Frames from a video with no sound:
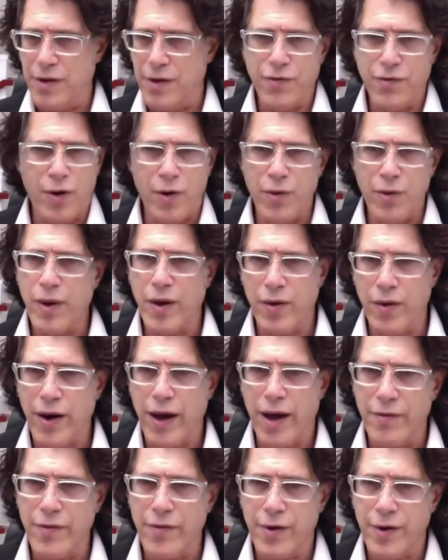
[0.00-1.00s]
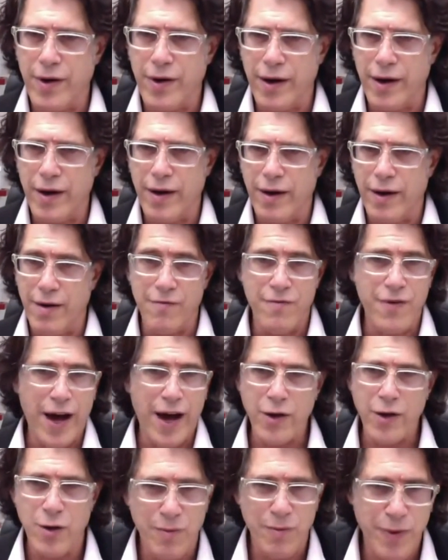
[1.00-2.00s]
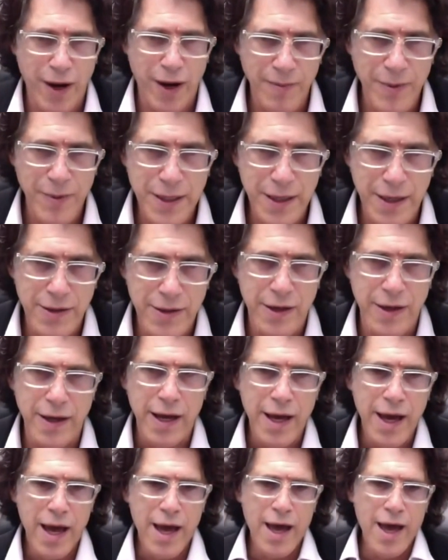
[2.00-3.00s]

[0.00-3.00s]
before we were ever a value proposition.